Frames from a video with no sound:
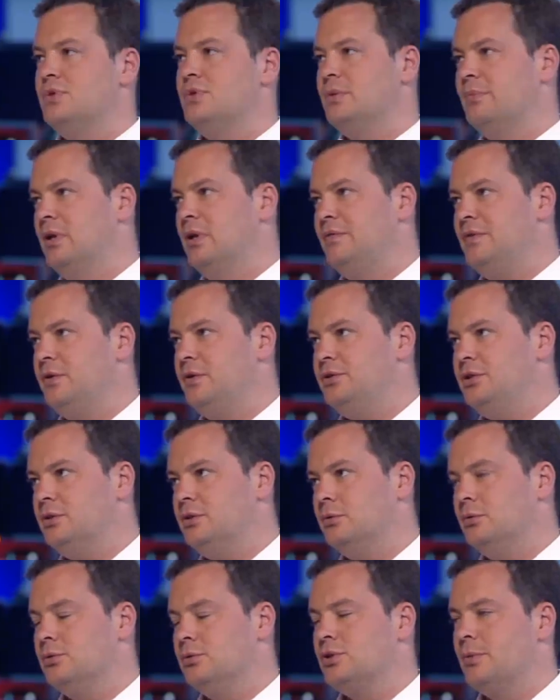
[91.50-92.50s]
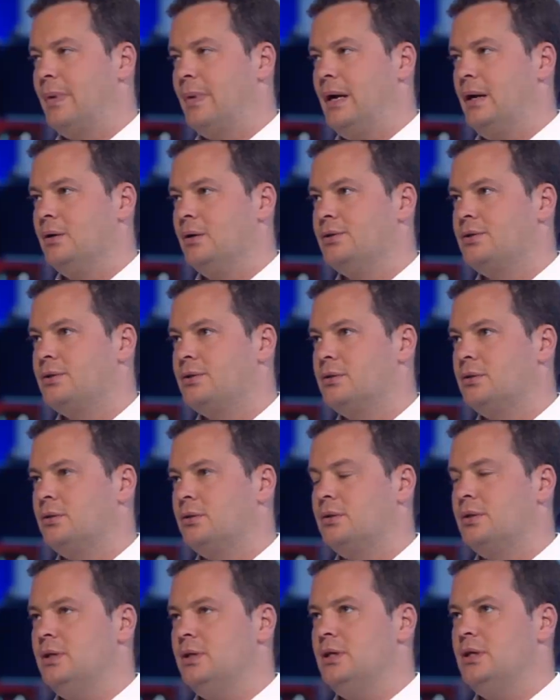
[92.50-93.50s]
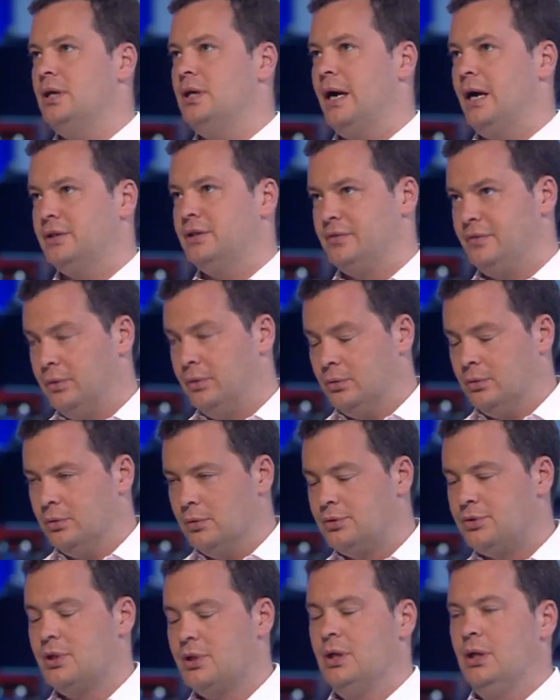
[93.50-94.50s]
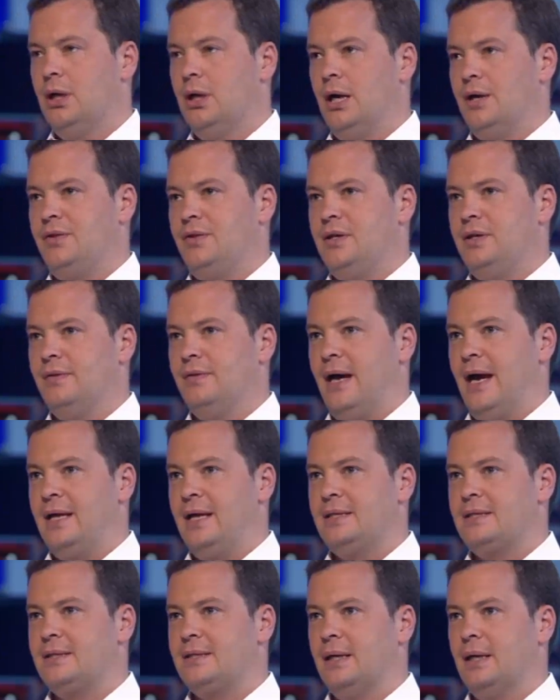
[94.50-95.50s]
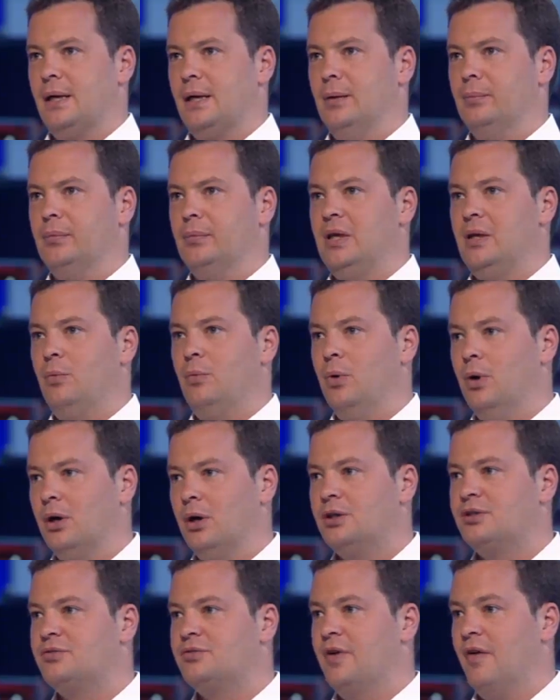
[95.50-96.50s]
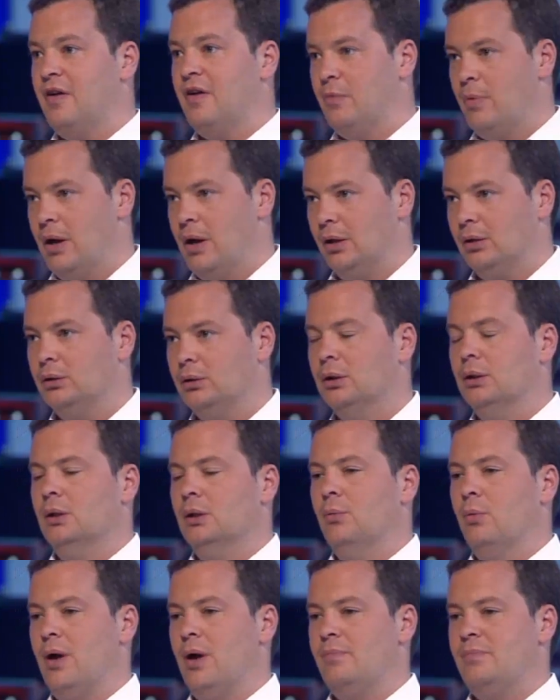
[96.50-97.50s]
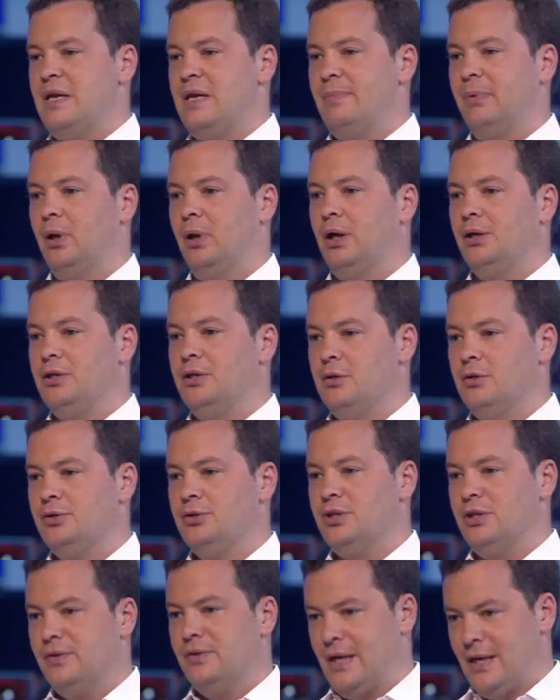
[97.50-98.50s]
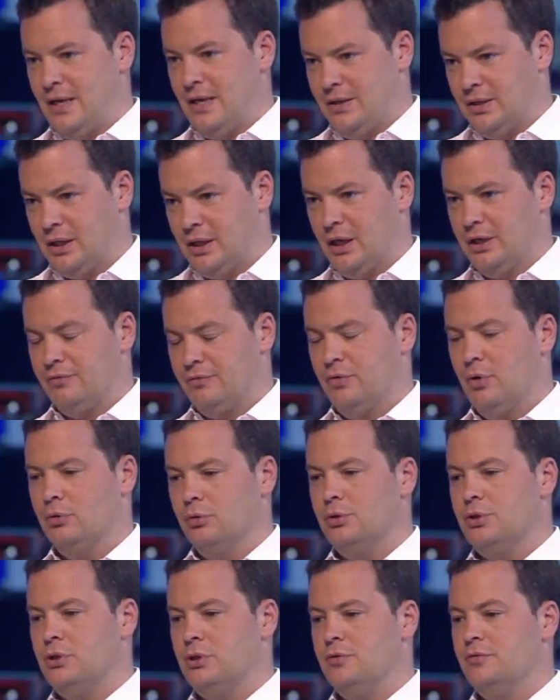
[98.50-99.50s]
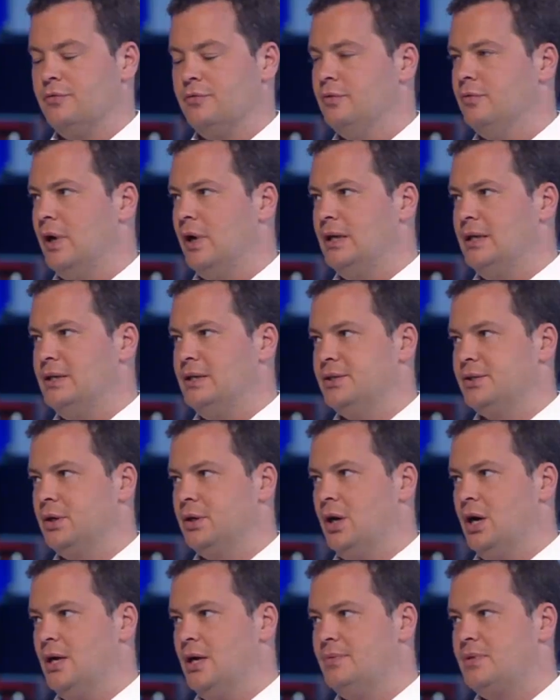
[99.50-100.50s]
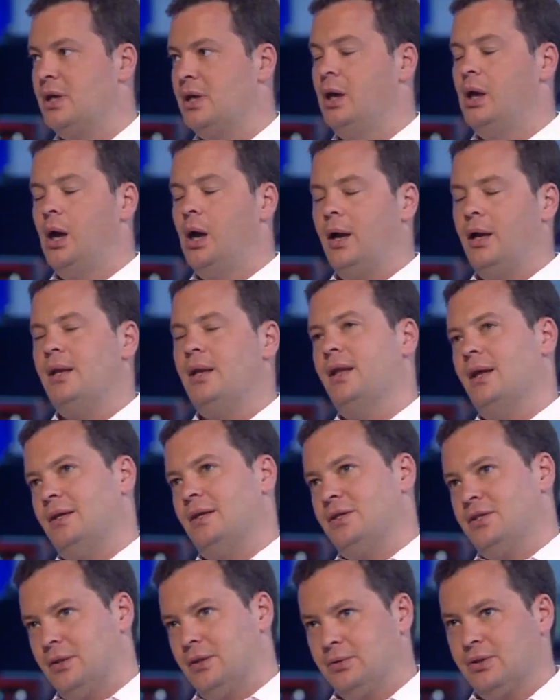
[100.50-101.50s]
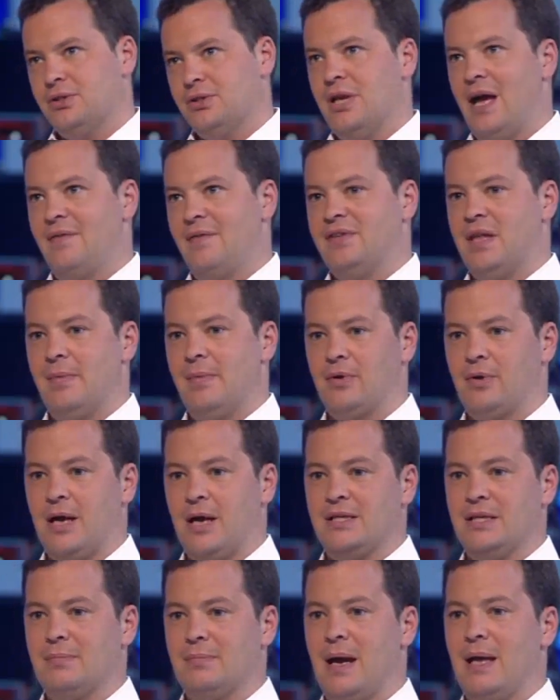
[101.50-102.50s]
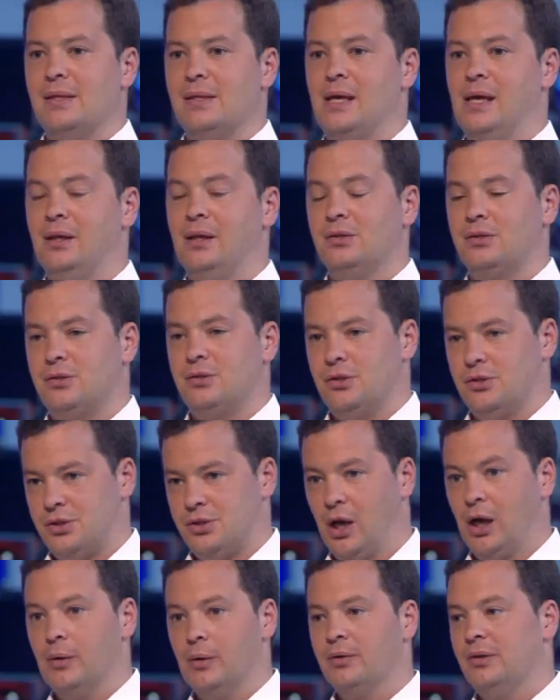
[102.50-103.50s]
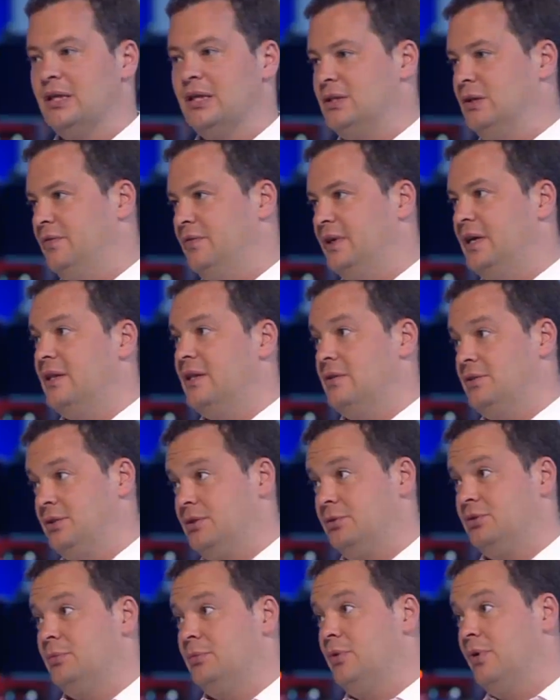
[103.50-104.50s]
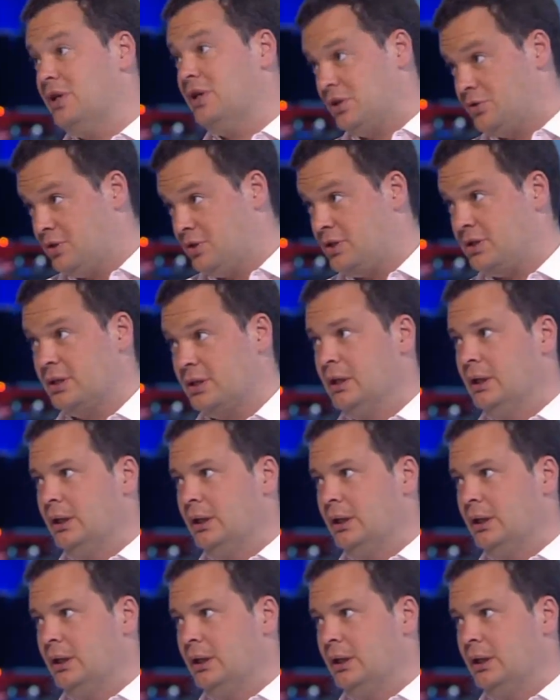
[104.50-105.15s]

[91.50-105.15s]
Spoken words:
similar view to yours about the House of Lords. I think that it works very well when people are used in the kind of role that you've rightly described. It still doesn't have a democratic mandate to start with. Let's not forget there are still some hereditaries